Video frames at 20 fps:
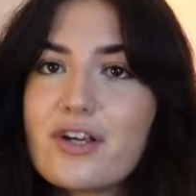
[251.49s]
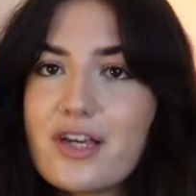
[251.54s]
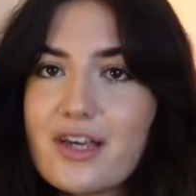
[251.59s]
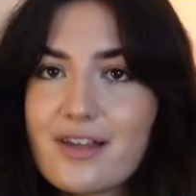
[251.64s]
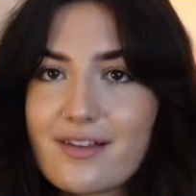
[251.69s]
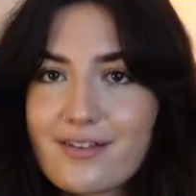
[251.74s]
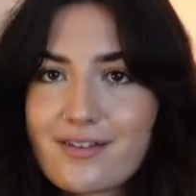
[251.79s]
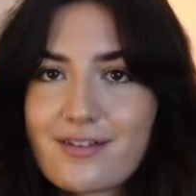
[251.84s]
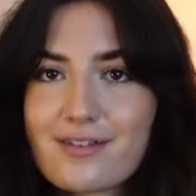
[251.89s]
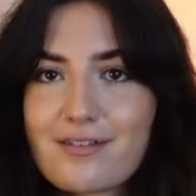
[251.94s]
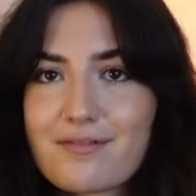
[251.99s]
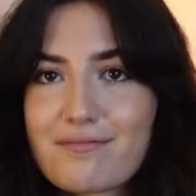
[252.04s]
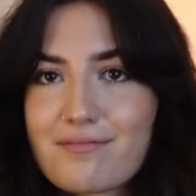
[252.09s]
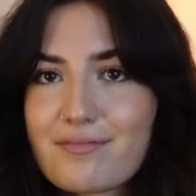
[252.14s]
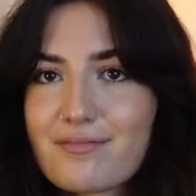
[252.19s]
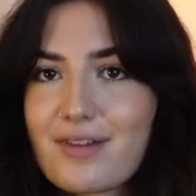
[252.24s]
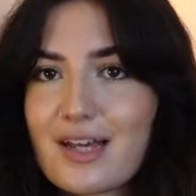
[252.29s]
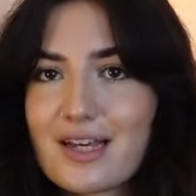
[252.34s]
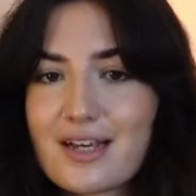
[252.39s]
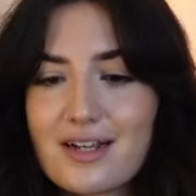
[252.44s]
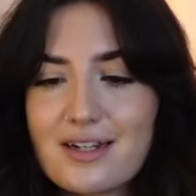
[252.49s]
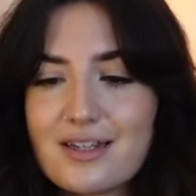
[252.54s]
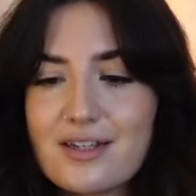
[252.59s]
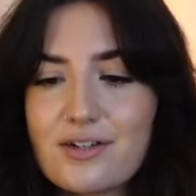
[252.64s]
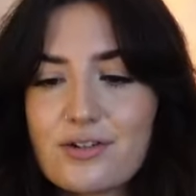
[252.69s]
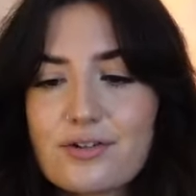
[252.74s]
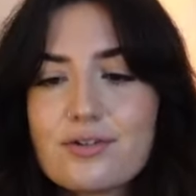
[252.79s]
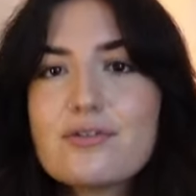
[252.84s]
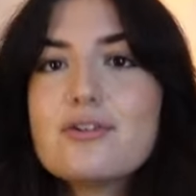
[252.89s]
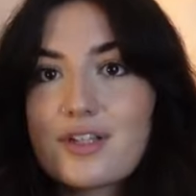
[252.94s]
It is like
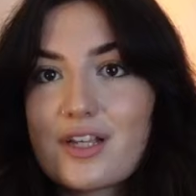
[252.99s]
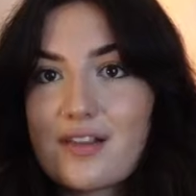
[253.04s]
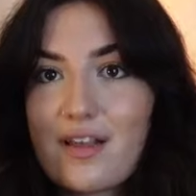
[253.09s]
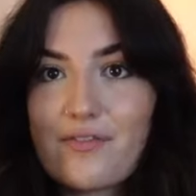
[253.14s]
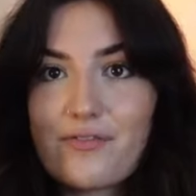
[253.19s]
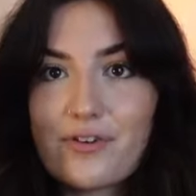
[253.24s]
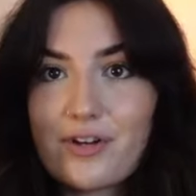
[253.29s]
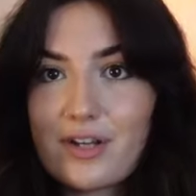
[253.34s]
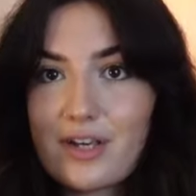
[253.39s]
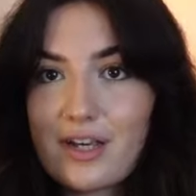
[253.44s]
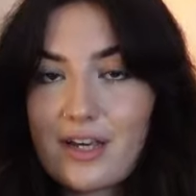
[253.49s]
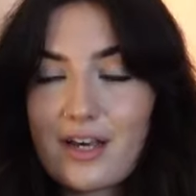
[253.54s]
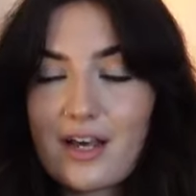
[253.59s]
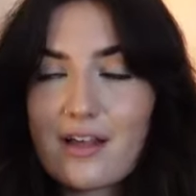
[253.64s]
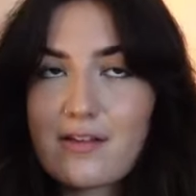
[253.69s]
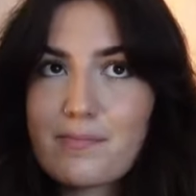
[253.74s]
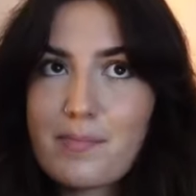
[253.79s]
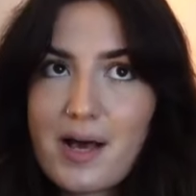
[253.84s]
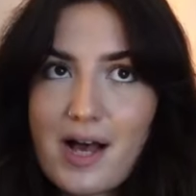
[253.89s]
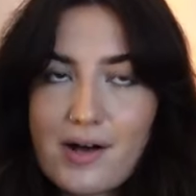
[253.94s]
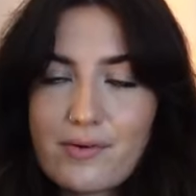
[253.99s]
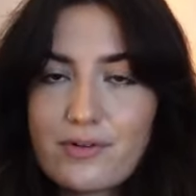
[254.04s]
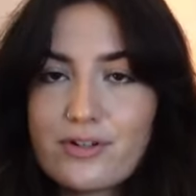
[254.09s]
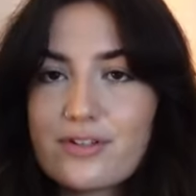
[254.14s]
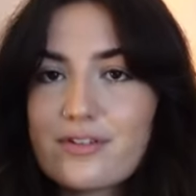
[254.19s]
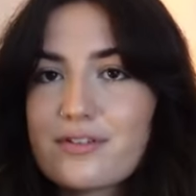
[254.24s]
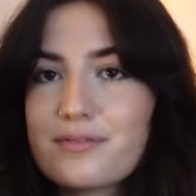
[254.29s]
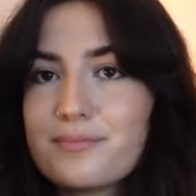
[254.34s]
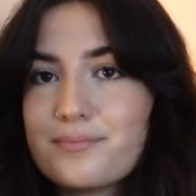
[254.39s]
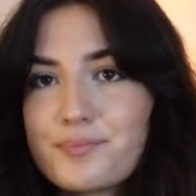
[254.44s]
illegal because everyone here has
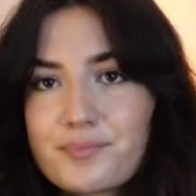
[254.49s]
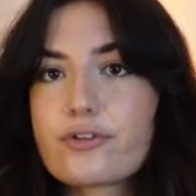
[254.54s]
powers.